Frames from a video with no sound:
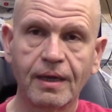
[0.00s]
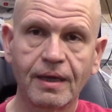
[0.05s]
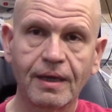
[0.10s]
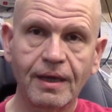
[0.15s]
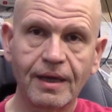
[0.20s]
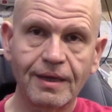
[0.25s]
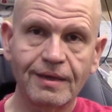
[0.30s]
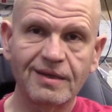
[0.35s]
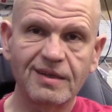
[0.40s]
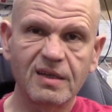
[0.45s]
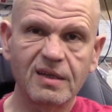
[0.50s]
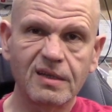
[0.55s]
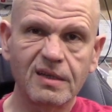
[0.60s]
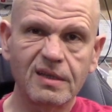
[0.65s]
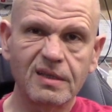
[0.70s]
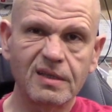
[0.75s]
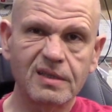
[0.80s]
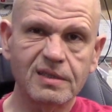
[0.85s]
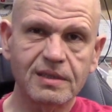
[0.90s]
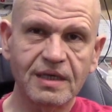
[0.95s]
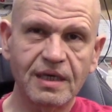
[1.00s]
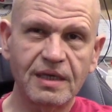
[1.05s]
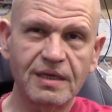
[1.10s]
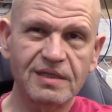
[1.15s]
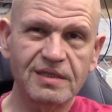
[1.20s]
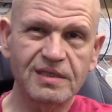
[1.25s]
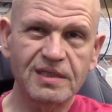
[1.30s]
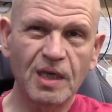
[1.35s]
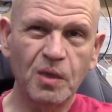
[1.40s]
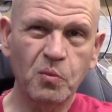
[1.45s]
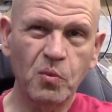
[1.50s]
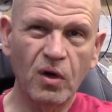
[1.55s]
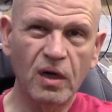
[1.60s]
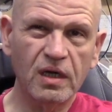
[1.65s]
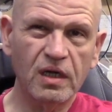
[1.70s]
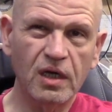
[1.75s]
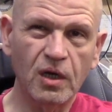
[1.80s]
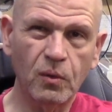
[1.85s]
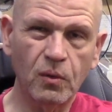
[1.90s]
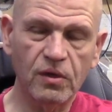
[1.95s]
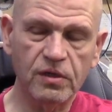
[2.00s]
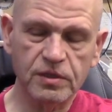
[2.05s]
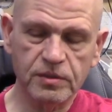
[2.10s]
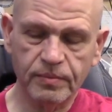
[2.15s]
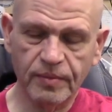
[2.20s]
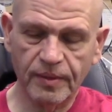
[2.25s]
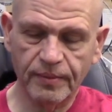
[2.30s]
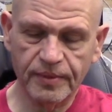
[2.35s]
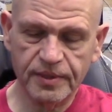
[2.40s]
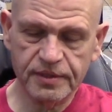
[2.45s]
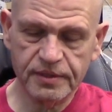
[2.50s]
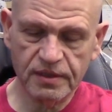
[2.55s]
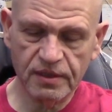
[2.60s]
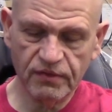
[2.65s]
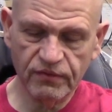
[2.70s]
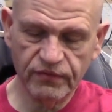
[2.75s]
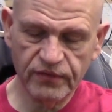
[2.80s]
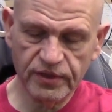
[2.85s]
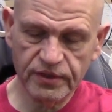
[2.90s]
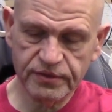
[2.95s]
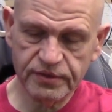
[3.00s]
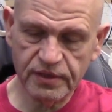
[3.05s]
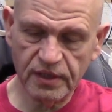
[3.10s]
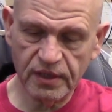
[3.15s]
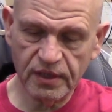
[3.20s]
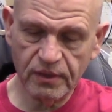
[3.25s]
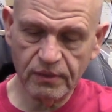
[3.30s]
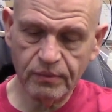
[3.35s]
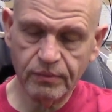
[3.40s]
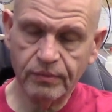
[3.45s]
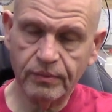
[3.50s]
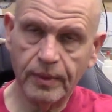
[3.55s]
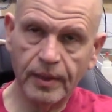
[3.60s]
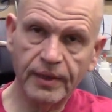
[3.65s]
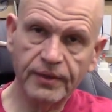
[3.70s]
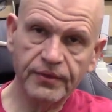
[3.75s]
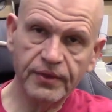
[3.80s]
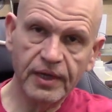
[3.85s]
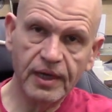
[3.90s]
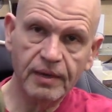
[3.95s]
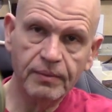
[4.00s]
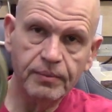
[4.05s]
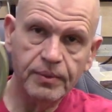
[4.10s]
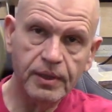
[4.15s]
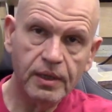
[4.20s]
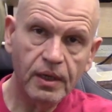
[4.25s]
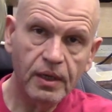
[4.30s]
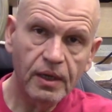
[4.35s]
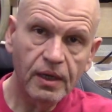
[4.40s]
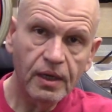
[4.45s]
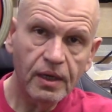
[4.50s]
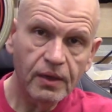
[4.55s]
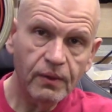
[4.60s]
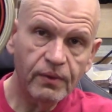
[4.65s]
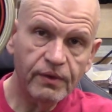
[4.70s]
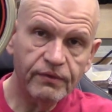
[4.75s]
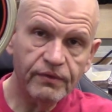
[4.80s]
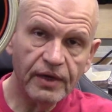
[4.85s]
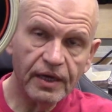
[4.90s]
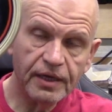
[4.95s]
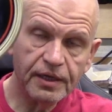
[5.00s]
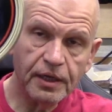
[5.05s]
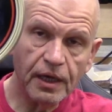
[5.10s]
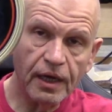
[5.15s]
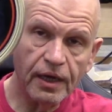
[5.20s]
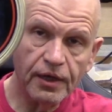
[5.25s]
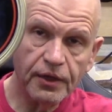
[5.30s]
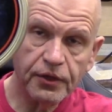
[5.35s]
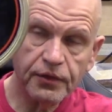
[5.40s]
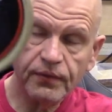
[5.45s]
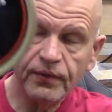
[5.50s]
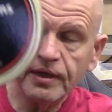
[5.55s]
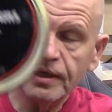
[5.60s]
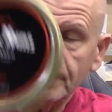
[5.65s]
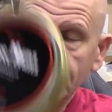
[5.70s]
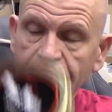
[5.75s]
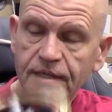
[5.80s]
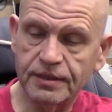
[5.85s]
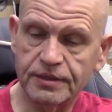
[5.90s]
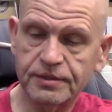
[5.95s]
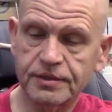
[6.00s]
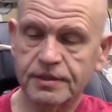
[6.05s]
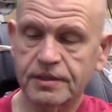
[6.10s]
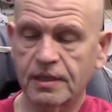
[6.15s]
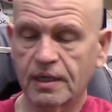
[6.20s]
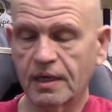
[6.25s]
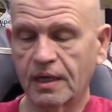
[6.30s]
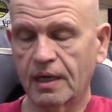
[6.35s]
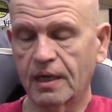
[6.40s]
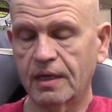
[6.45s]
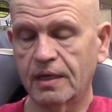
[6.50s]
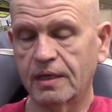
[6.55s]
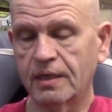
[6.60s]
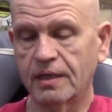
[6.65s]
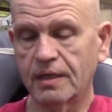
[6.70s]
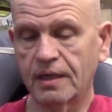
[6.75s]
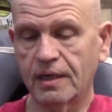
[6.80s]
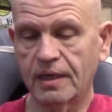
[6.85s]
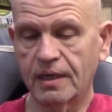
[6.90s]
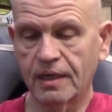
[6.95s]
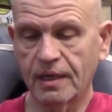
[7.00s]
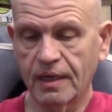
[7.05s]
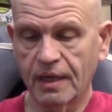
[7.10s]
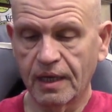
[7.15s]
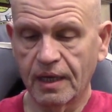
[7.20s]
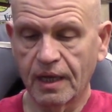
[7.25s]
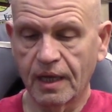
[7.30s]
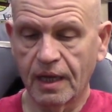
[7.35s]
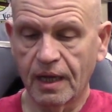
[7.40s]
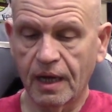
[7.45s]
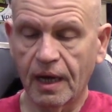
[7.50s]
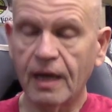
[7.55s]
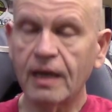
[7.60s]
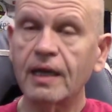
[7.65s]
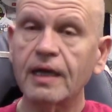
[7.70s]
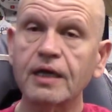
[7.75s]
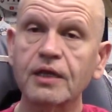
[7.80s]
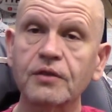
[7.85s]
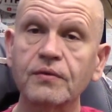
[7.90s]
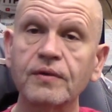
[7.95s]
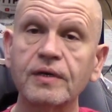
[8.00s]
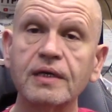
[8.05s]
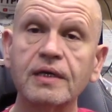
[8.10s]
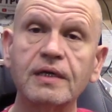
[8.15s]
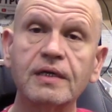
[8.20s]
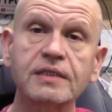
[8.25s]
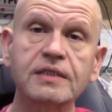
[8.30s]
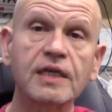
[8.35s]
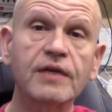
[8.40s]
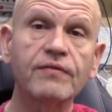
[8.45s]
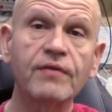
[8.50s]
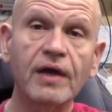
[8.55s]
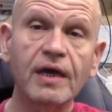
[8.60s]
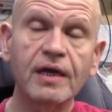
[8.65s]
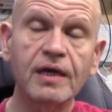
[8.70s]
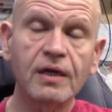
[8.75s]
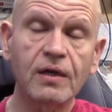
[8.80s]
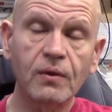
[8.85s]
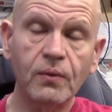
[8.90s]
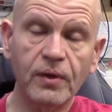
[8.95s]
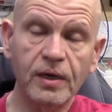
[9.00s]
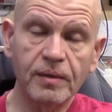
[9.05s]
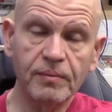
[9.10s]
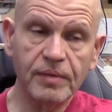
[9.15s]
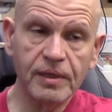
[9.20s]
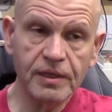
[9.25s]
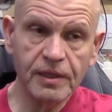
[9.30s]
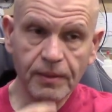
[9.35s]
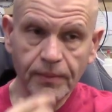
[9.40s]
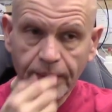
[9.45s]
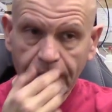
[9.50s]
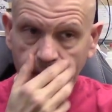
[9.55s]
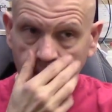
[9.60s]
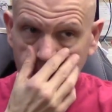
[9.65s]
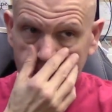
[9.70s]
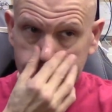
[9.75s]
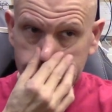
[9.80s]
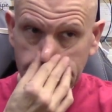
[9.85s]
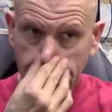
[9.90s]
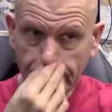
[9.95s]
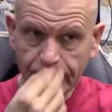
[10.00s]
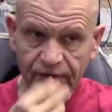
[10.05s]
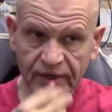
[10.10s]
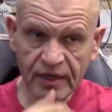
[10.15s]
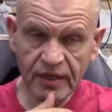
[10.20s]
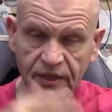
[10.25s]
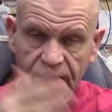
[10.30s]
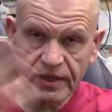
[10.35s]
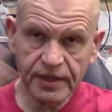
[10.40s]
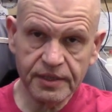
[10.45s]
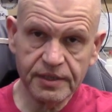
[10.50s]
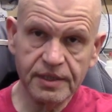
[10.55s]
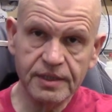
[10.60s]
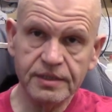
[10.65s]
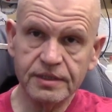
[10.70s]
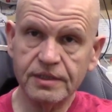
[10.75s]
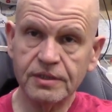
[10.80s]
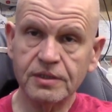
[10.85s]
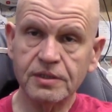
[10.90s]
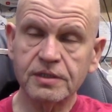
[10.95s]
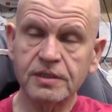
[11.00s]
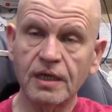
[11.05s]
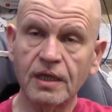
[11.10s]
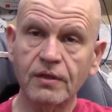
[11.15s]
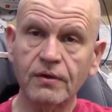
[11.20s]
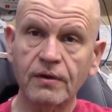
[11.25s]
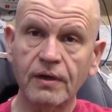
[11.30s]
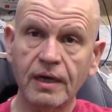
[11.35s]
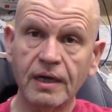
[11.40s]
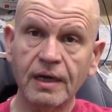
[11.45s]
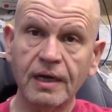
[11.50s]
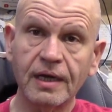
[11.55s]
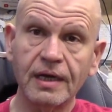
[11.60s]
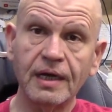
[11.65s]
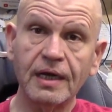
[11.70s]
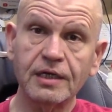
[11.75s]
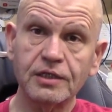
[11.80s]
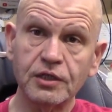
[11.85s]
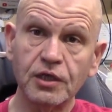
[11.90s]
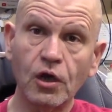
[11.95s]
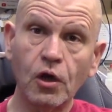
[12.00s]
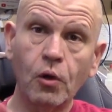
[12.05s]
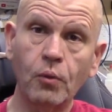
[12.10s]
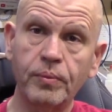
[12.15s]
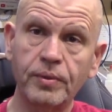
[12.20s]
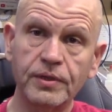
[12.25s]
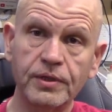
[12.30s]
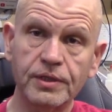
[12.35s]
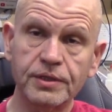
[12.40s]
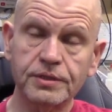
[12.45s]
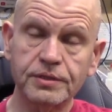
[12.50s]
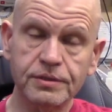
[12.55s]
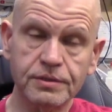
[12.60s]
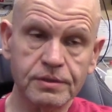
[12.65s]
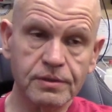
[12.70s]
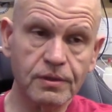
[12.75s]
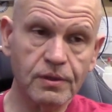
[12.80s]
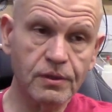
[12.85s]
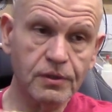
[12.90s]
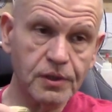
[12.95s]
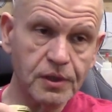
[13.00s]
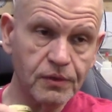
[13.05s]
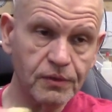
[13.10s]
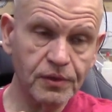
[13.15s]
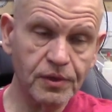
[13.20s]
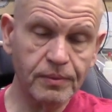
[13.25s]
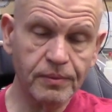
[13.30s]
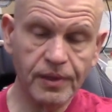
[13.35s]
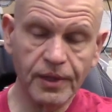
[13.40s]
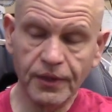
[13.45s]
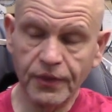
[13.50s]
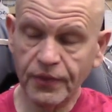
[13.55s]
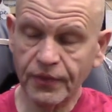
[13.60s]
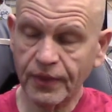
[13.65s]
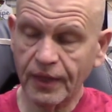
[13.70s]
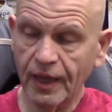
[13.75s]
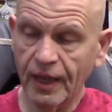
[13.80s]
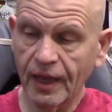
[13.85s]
and in this case, somewhat coerced by myself. I'll tell you about that, but we've got uh, three nuns, and uh, I like Three Nuns. I've had it quite a bit in the past. I've got a lot of tins in the cellar, and I had actually opened this earlier in the month.